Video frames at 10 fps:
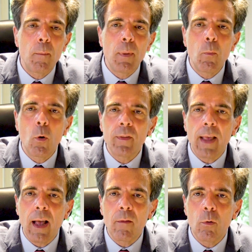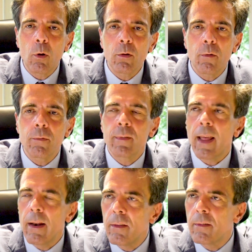People, they have a lot of
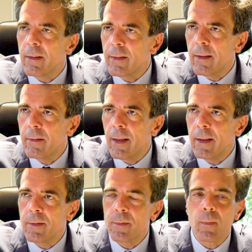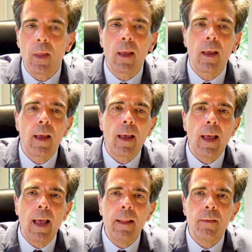talents, as I said,
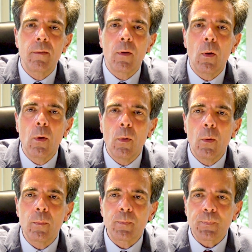and